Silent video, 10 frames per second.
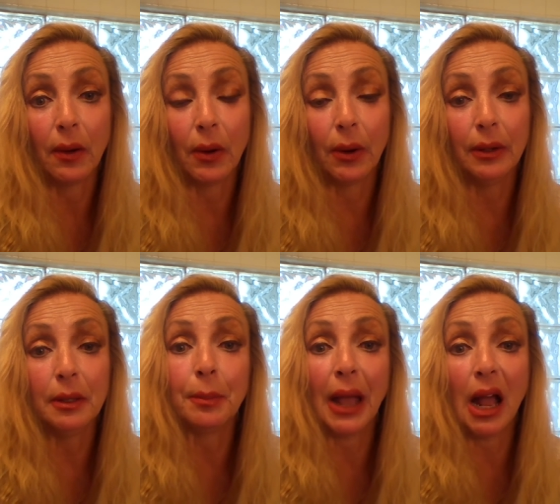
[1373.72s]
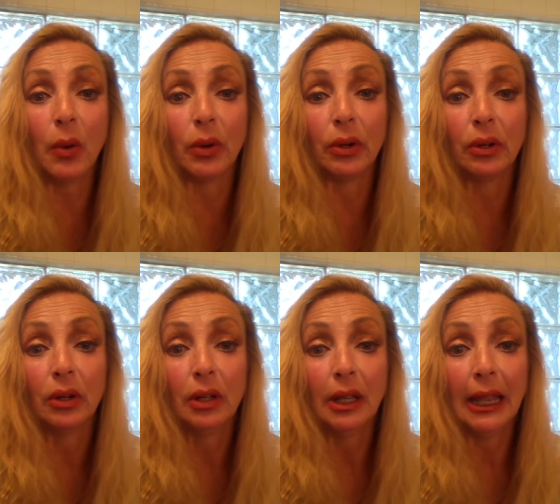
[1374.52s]
are in power
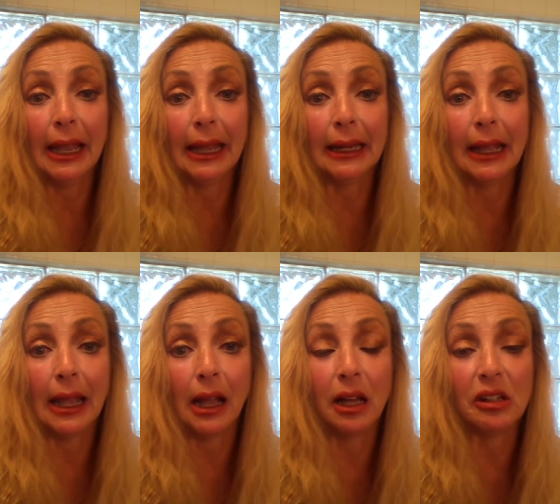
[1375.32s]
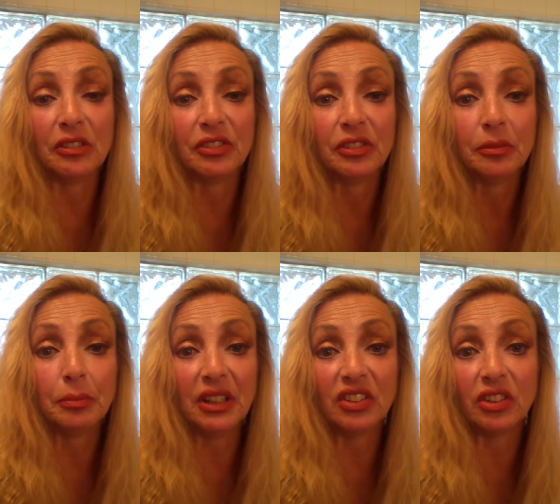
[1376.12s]
and have
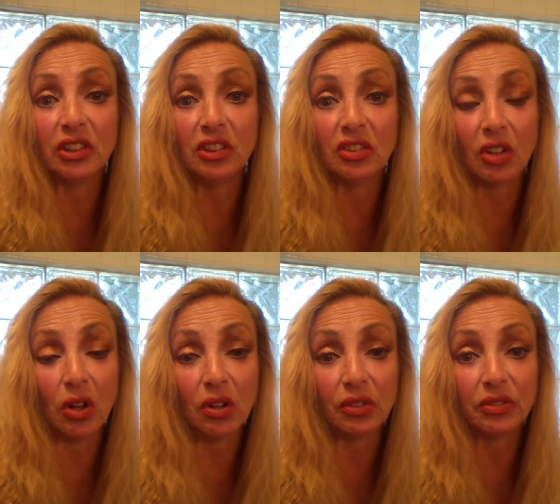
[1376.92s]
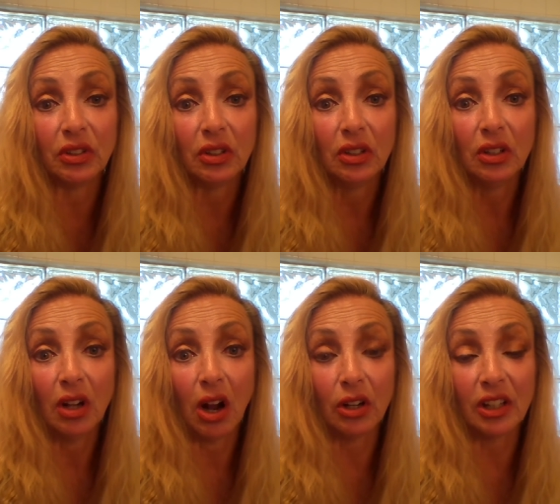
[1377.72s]
basically dissolved
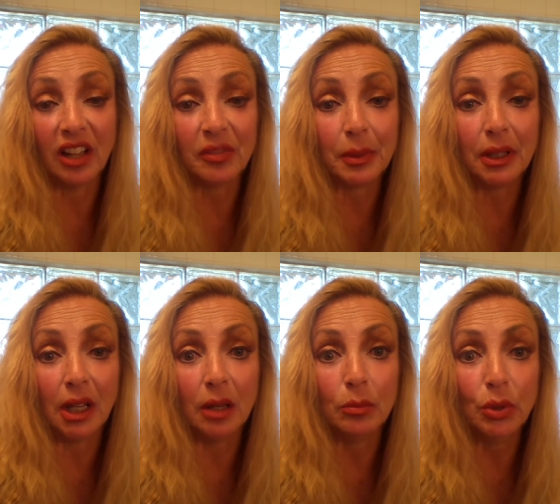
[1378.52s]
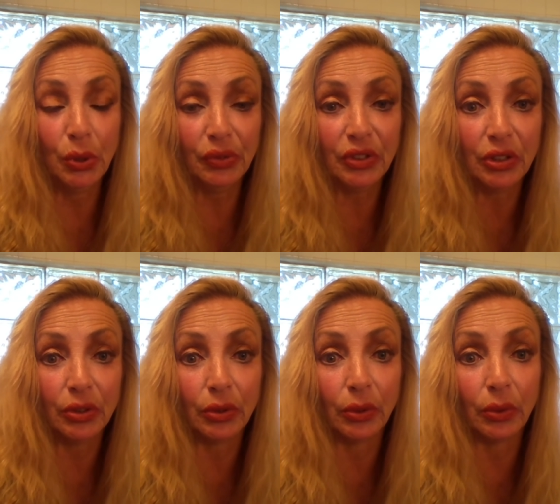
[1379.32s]
our government and moved
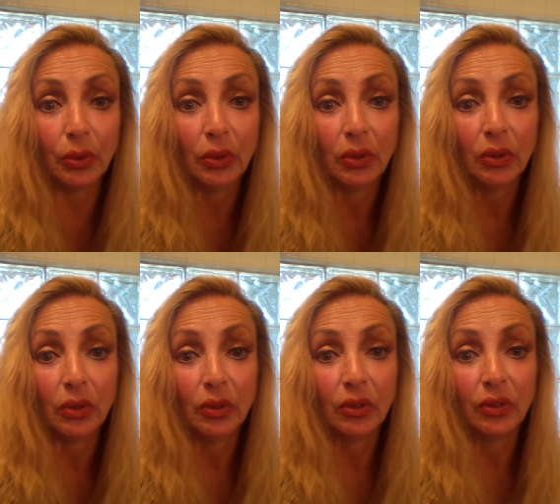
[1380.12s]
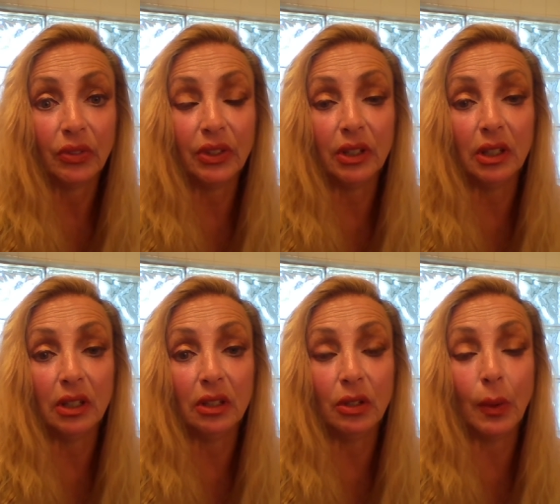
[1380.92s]
to
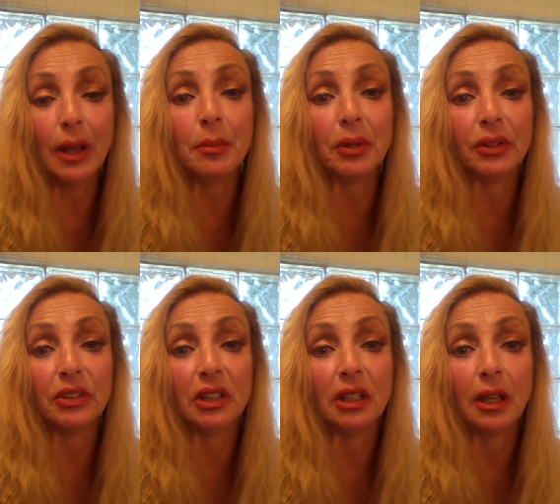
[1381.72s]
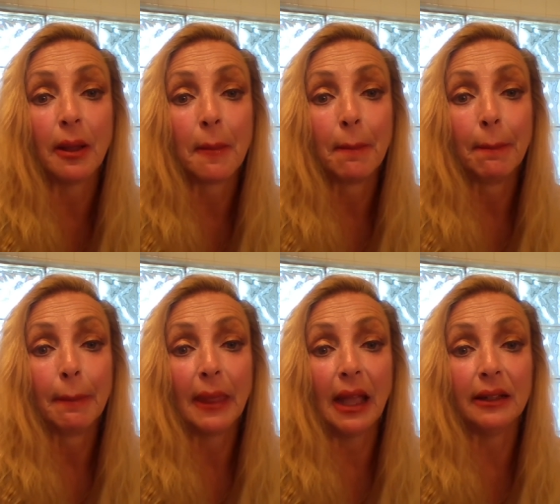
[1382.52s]
the U N building
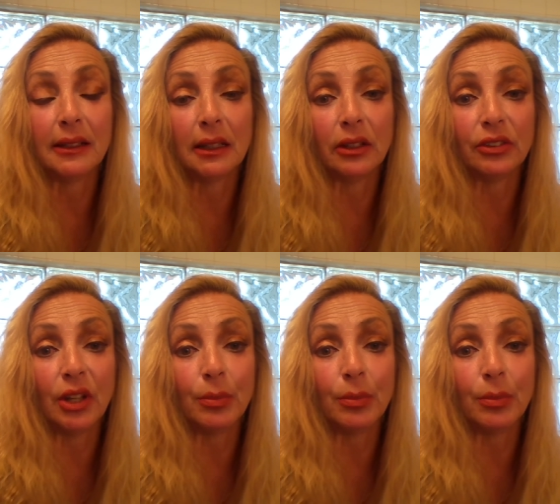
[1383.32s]
and declared